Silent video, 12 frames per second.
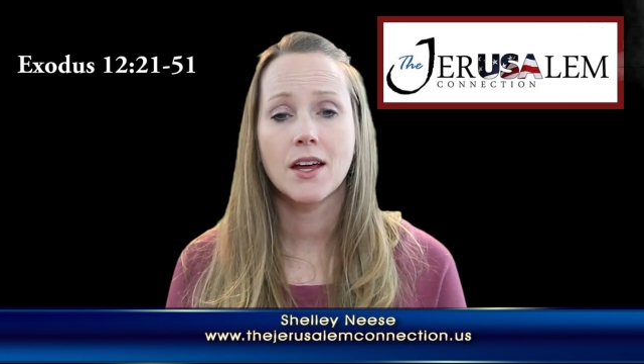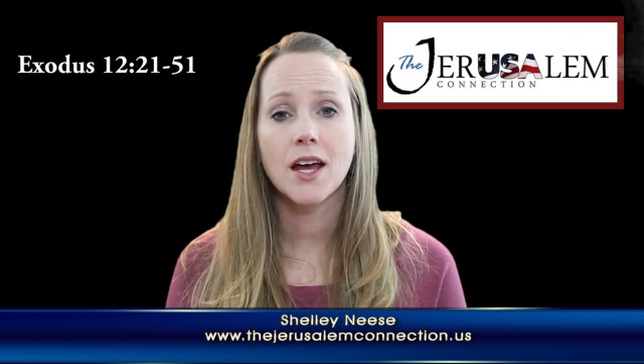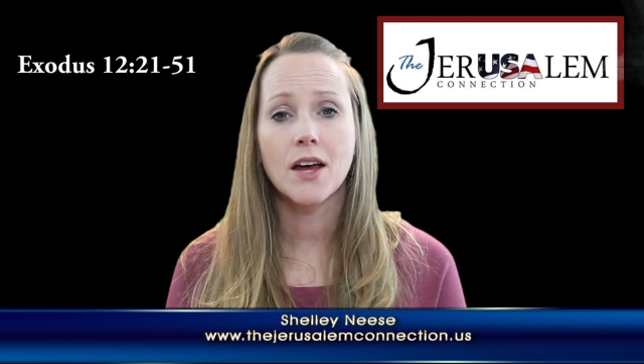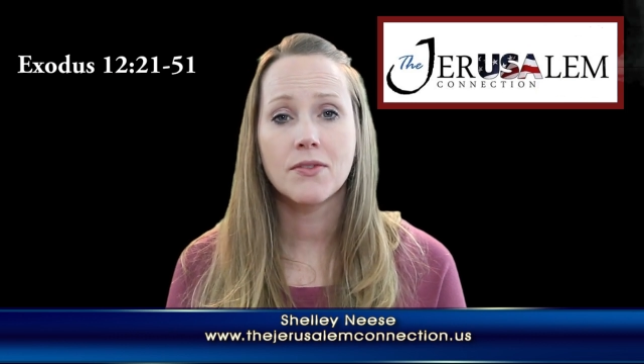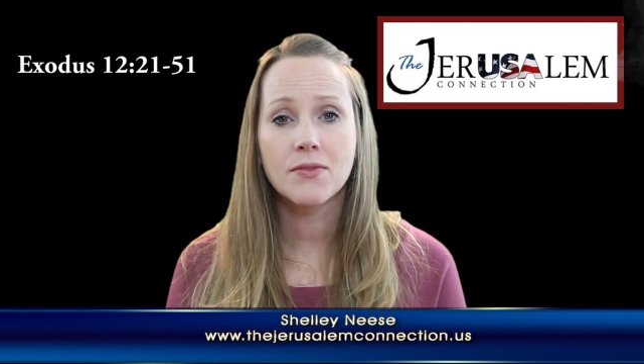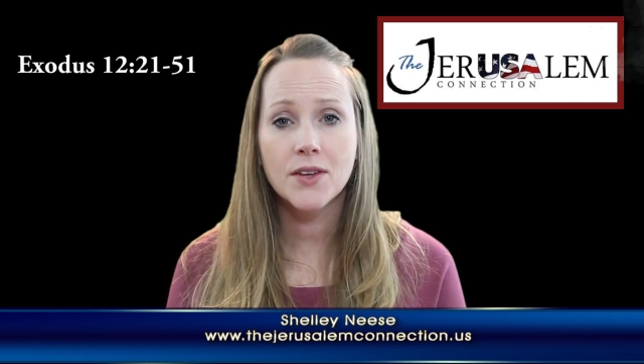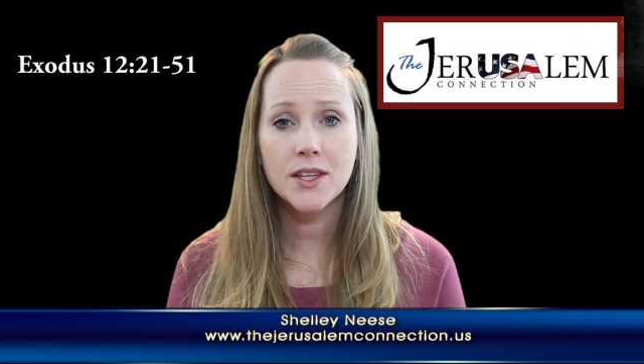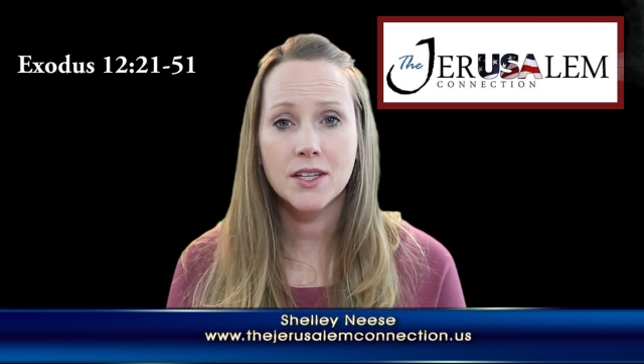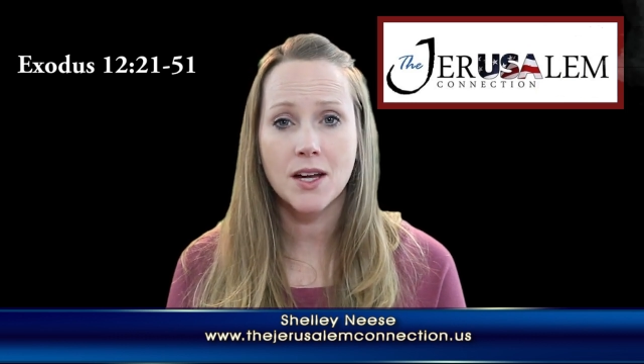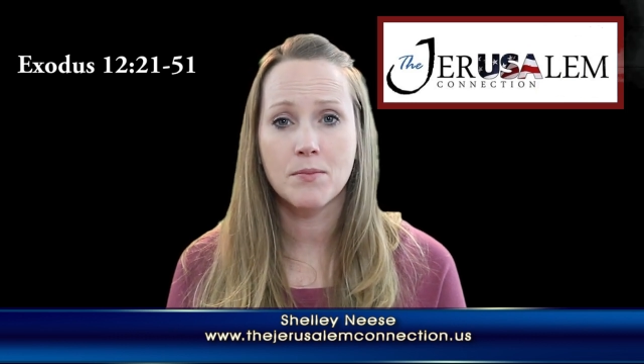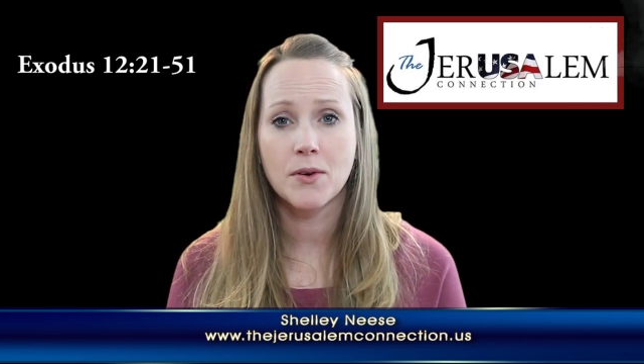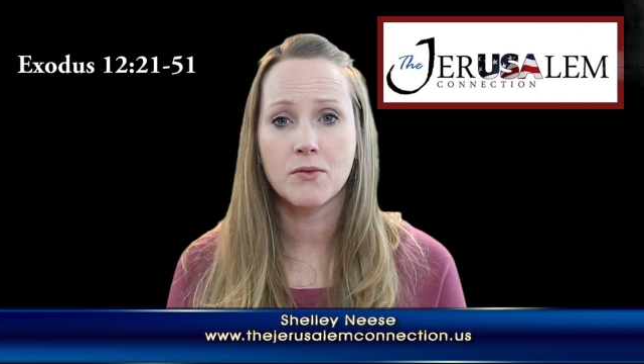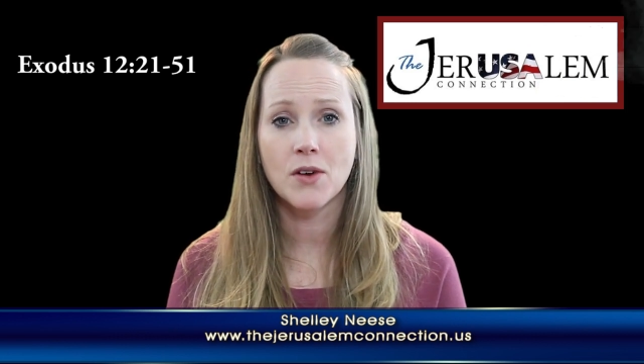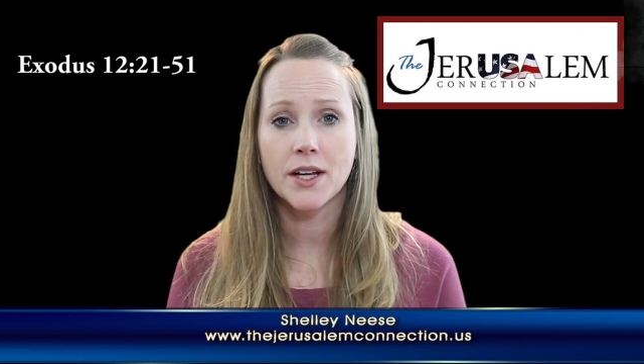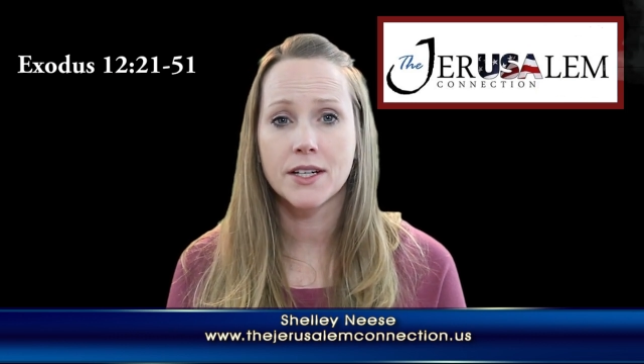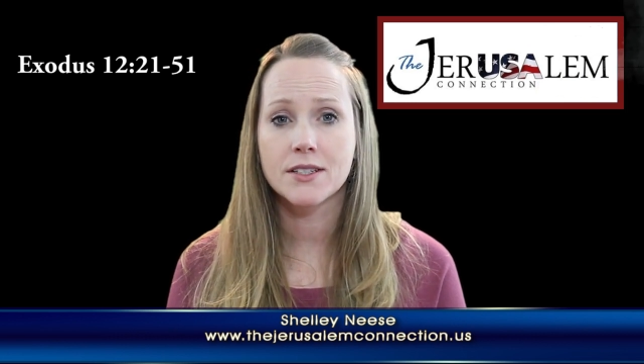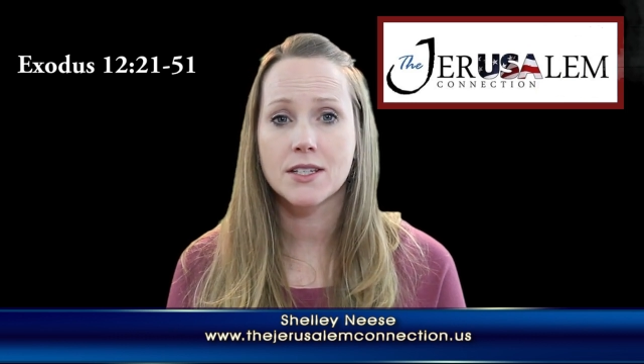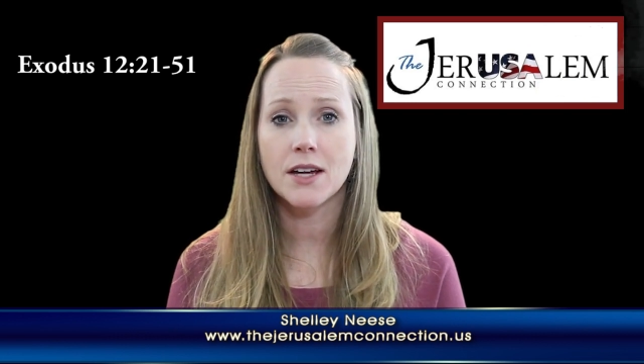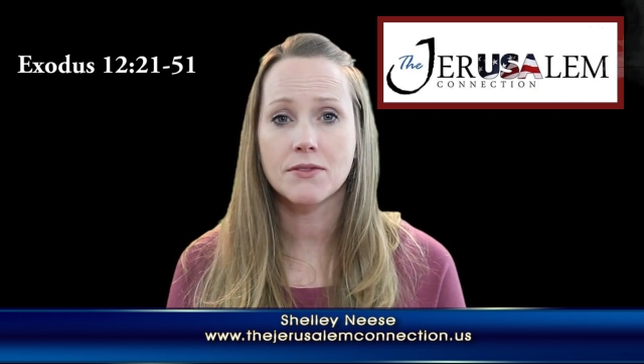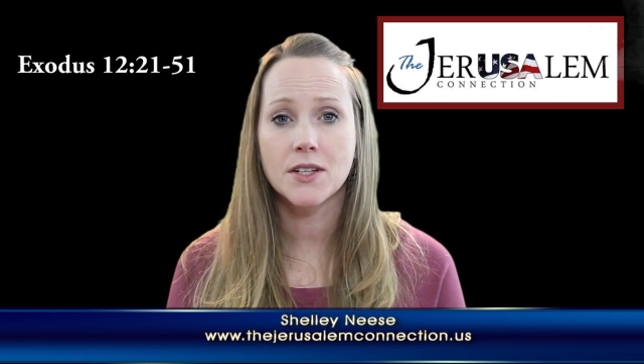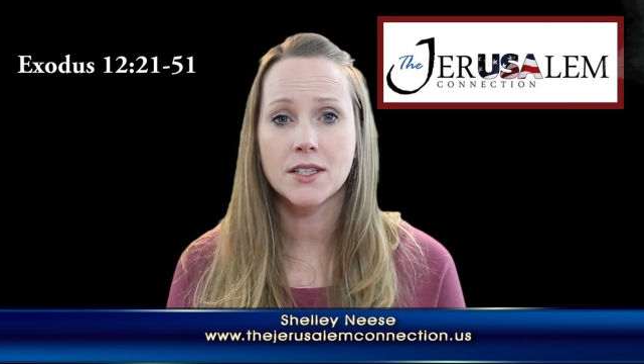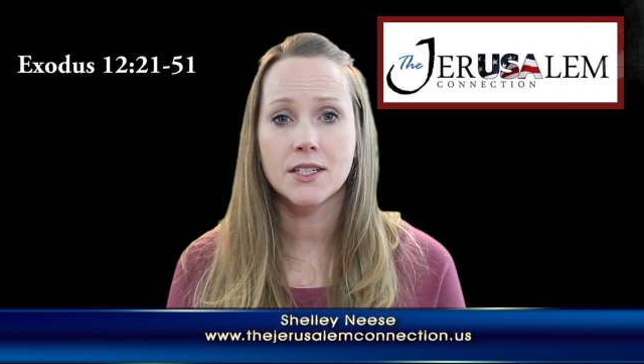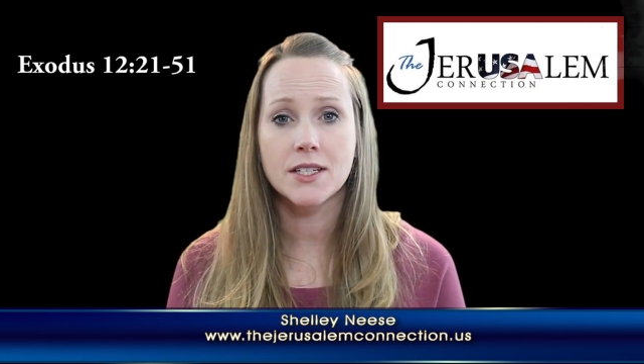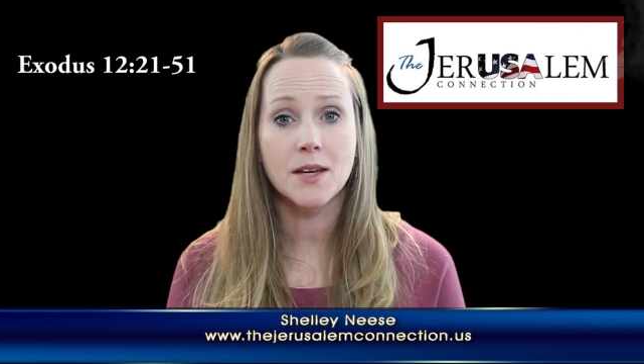A 5th cup of wine is left
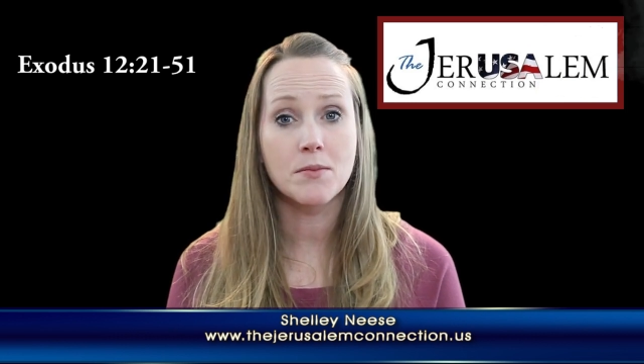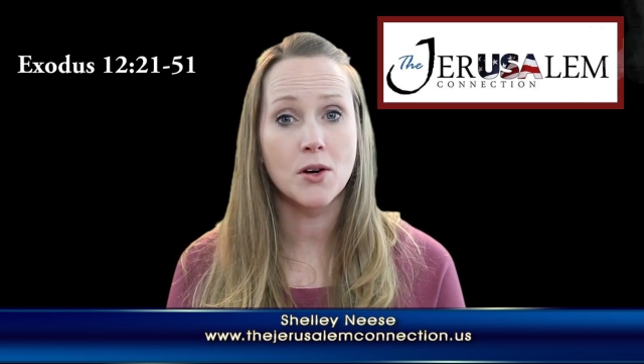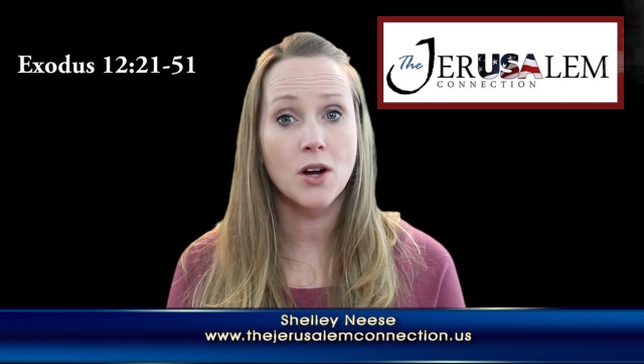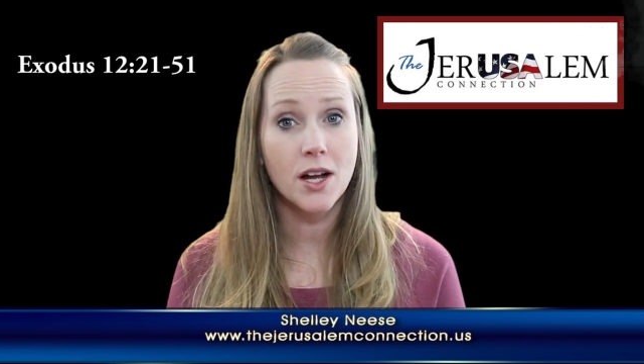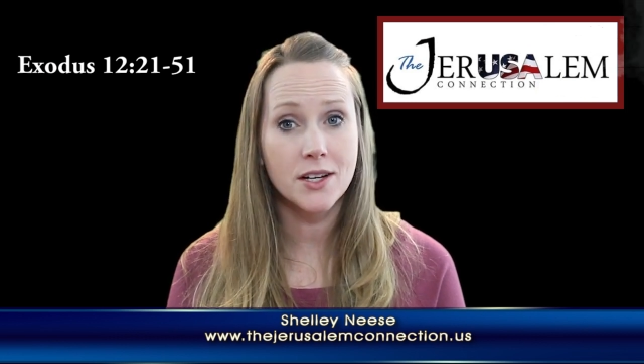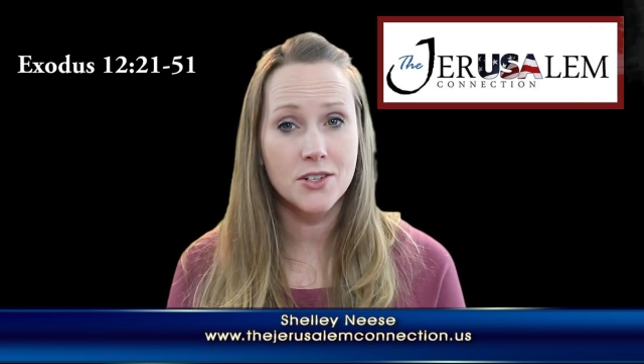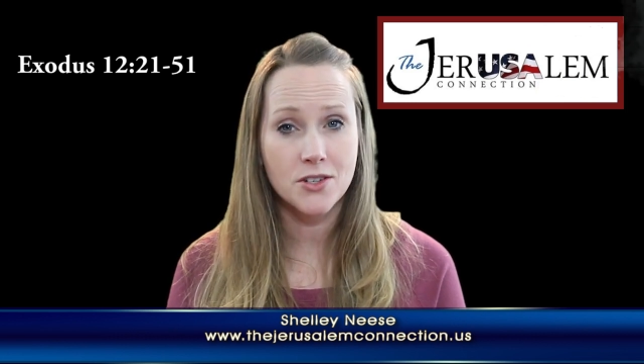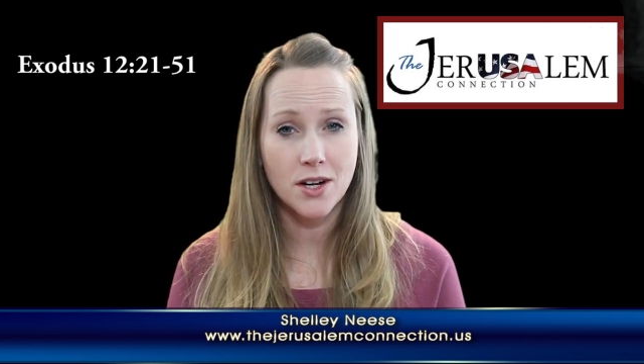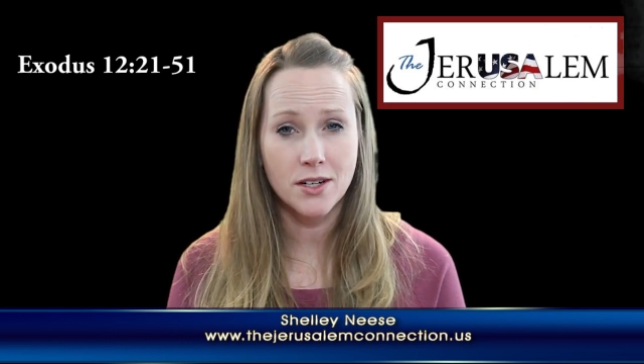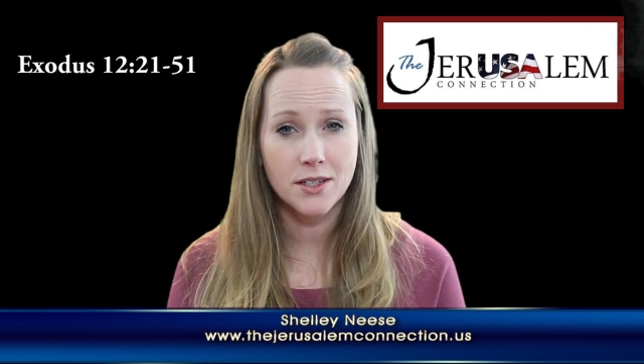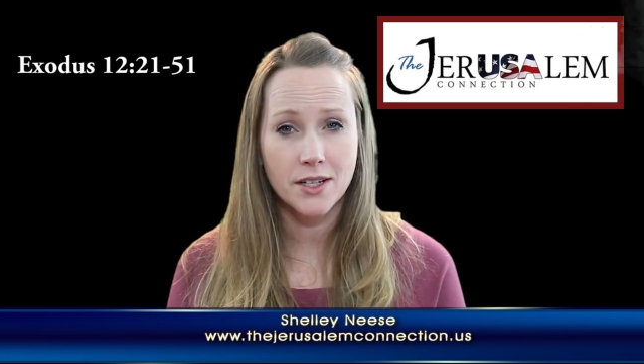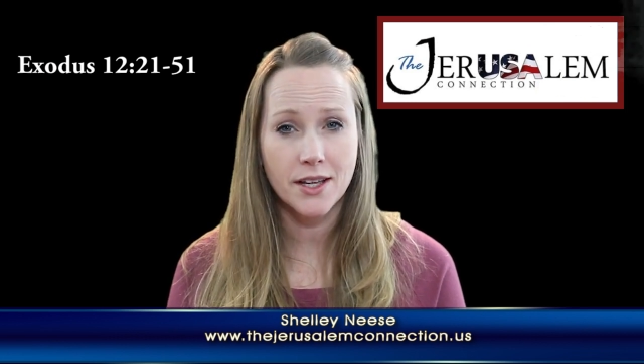on the table undrunk,